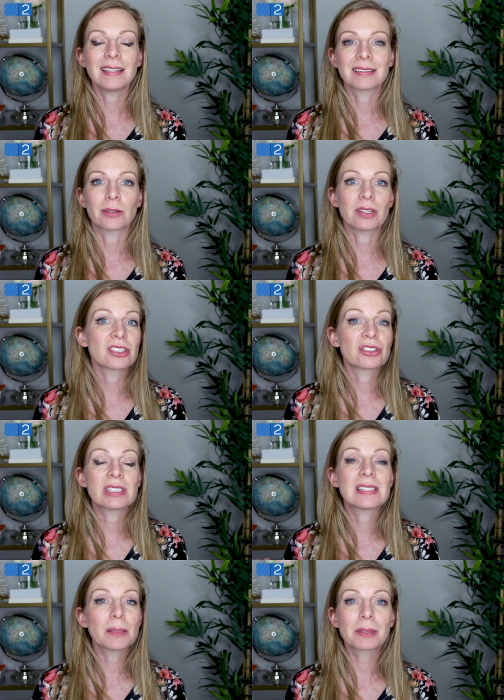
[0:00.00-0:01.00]
Então, a gente
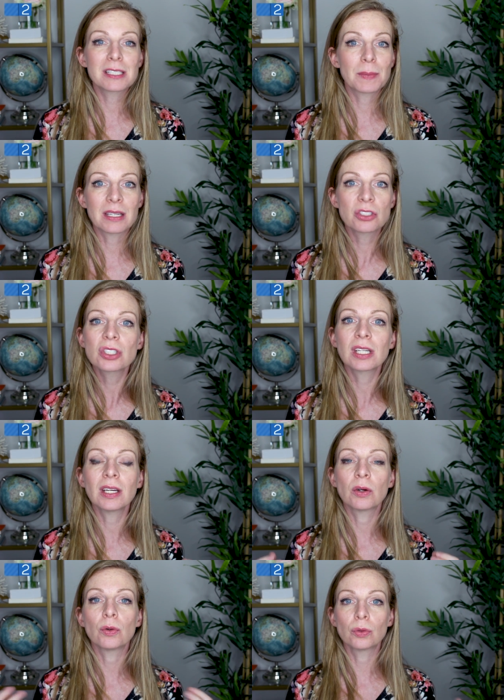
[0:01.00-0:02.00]

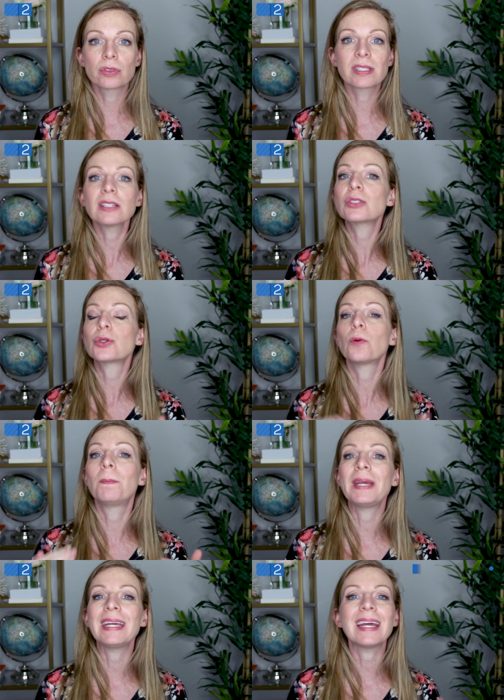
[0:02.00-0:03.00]
simplesmente usa to
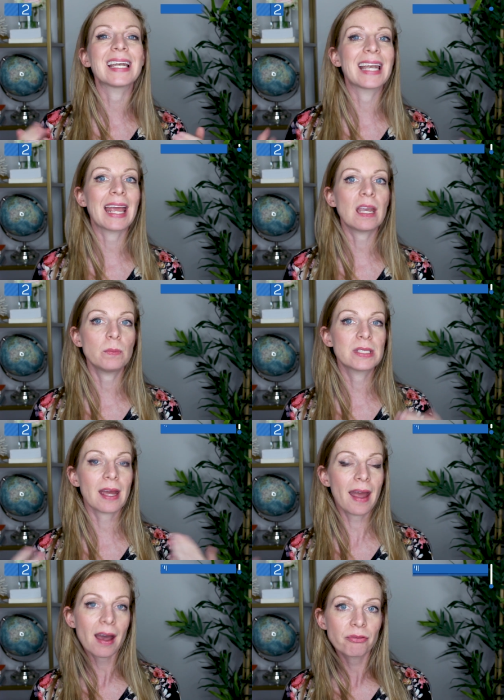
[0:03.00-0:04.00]
be named
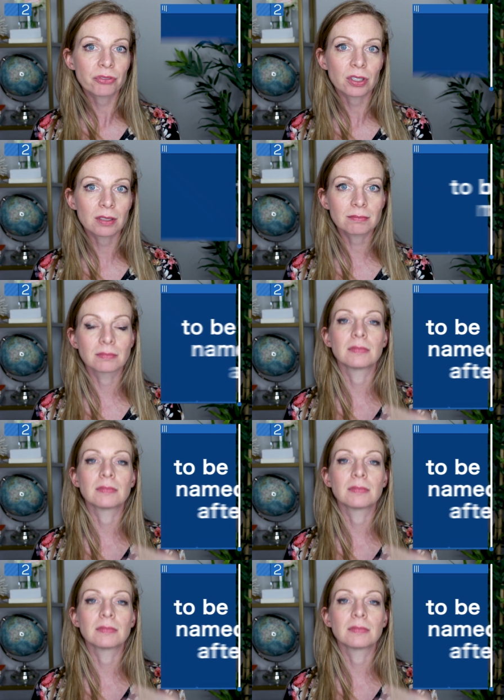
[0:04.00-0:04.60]
after,